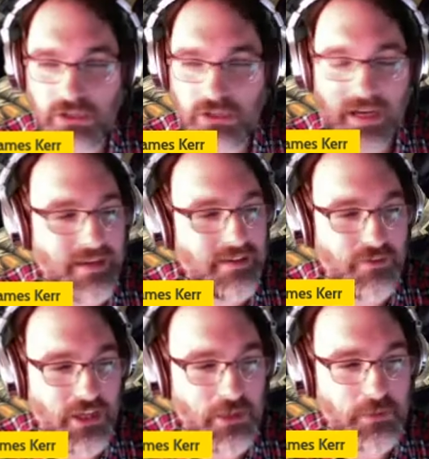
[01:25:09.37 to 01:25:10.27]
you got
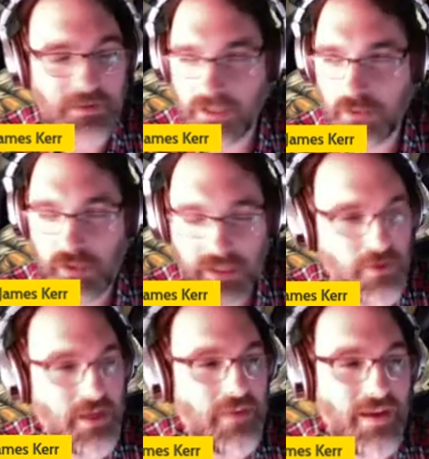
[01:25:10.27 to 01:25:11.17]
available like we can
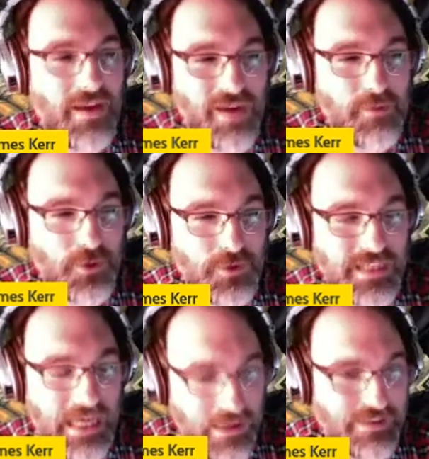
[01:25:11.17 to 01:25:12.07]
go down that rabbit hole
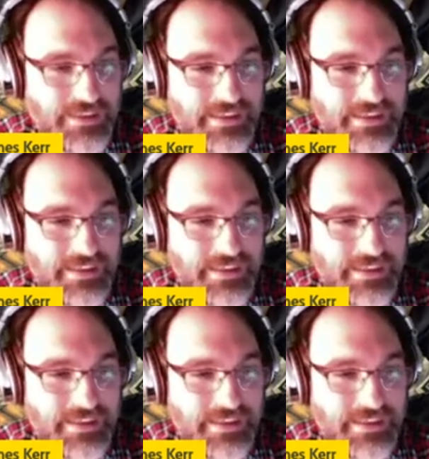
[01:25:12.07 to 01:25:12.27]
together